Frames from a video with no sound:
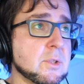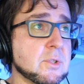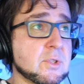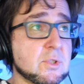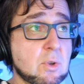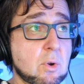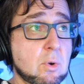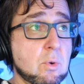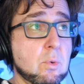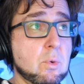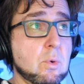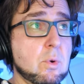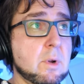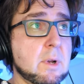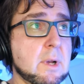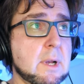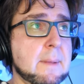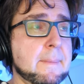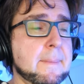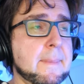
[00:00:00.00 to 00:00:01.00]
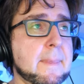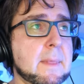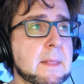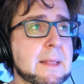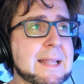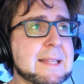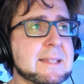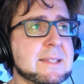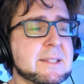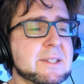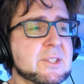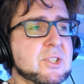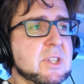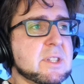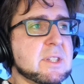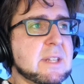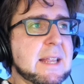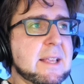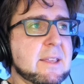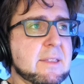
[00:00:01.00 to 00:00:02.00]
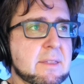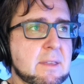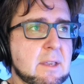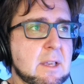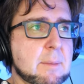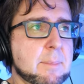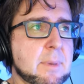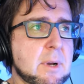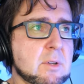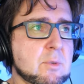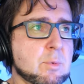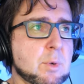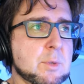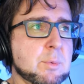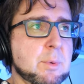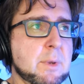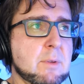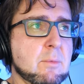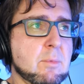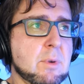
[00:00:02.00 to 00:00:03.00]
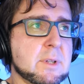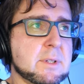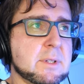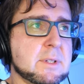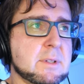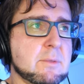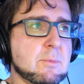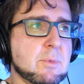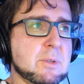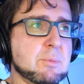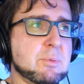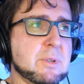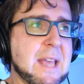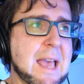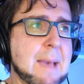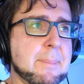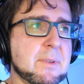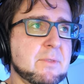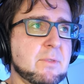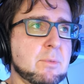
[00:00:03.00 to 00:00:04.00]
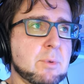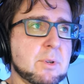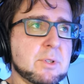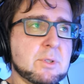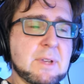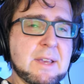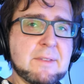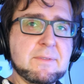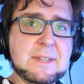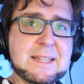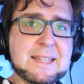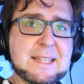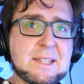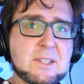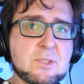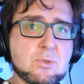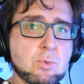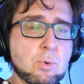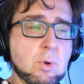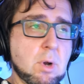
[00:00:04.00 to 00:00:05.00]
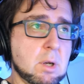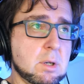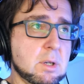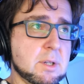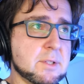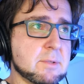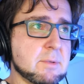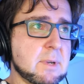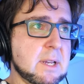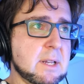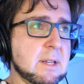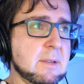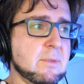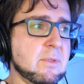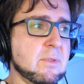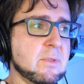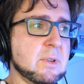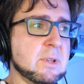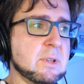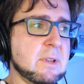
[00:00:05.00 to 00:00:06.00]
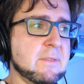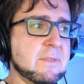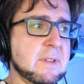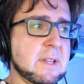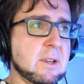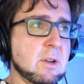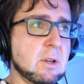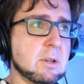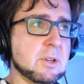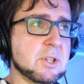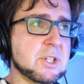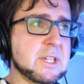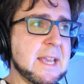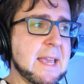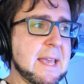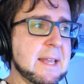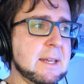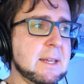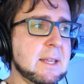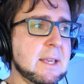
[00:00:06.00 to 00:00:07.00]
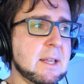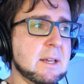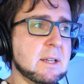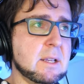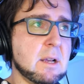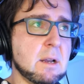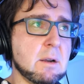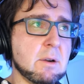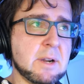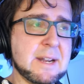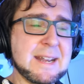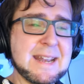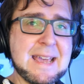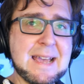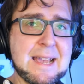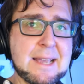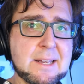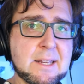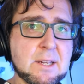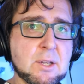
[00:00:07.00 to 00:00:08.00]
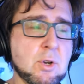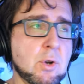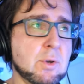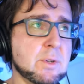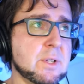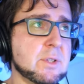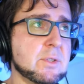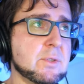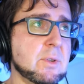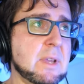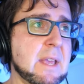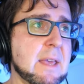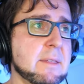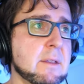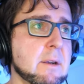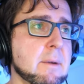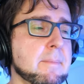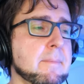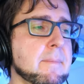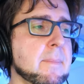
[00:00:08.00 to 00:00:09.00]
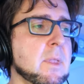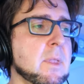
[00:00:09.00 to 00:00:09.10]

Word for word: So let's just like think about what we want, what would happen if we want to have these two colors, right? Like if we want to have like color 10 and color 9 encoded together.